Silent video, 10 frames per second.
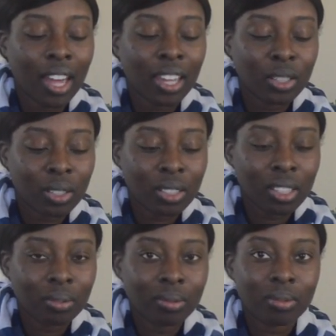I could,
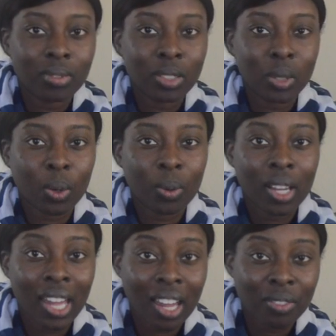you know,
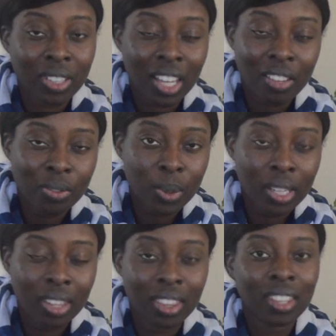have a life
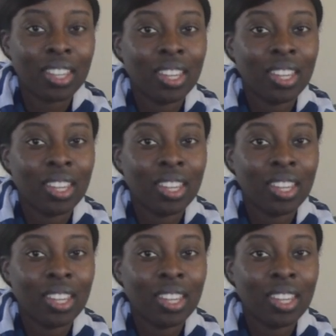with,